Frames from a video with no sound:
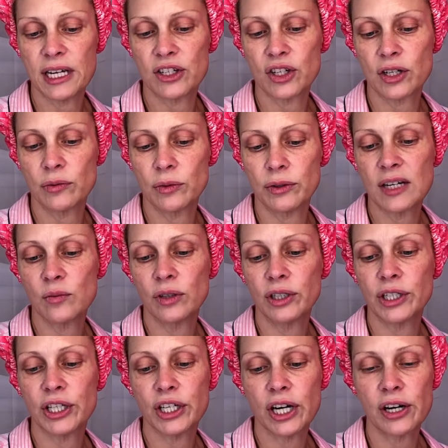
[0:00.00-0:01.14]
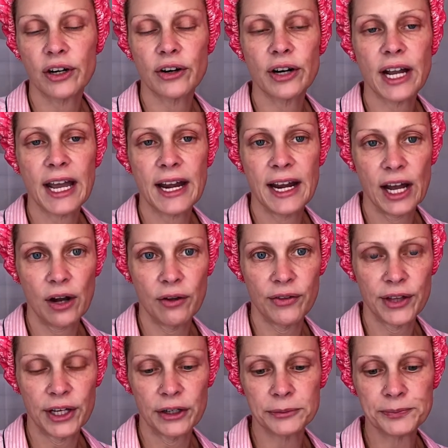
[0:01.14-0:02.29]
and general skin will look younger and
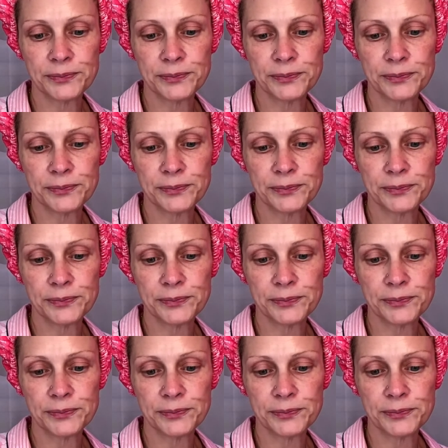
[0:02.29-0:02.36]
healthier.